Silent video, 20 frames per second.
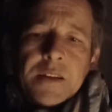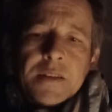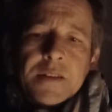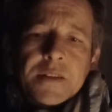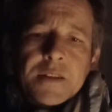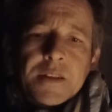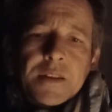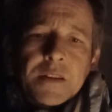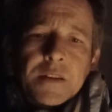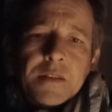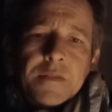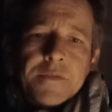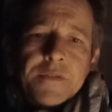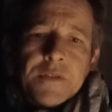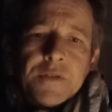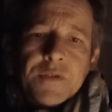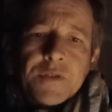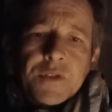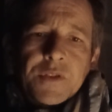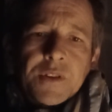and stick a
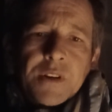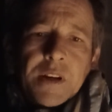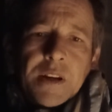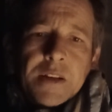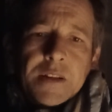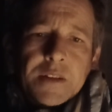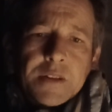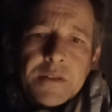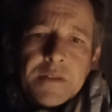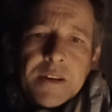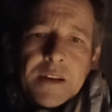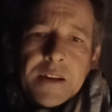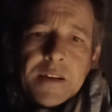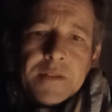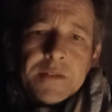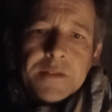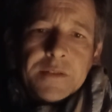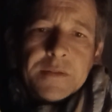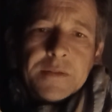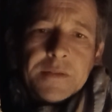few strands
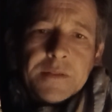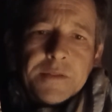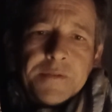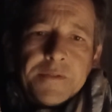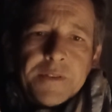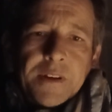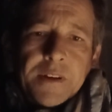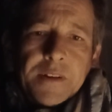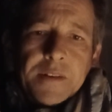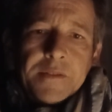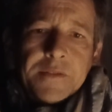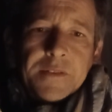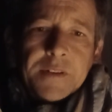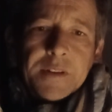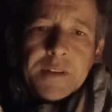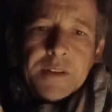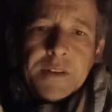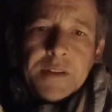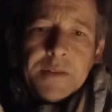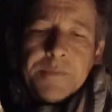around the front of
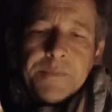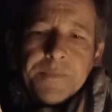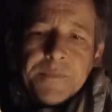the